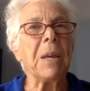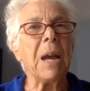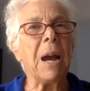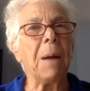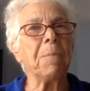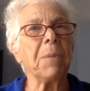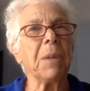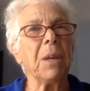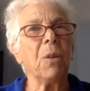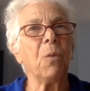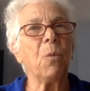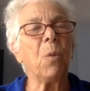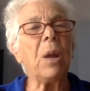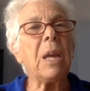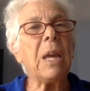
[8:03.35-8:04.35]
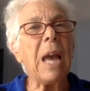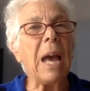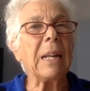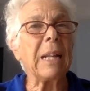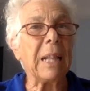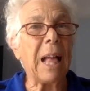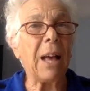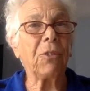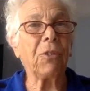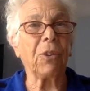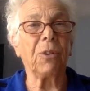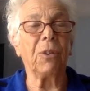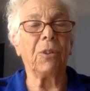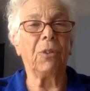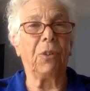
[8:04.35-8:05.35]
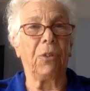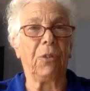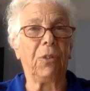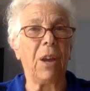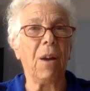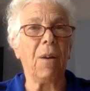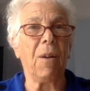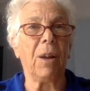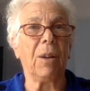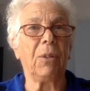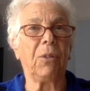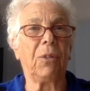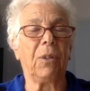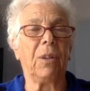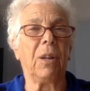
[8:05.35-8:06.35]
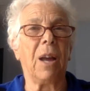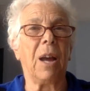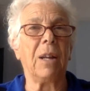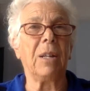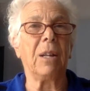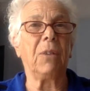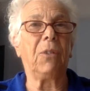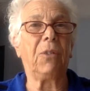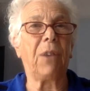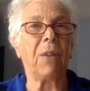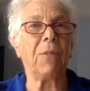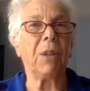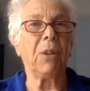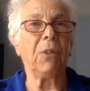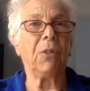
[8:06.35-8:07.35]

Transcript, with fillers: Um, we had classical cesareans in the 1970s.